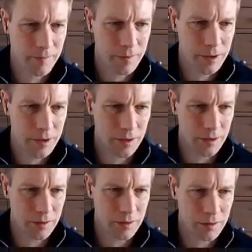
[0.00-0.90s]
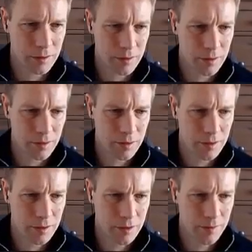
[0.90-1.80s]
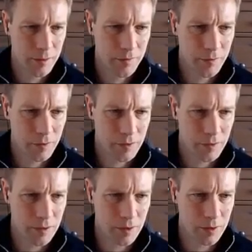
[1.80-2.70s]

So just before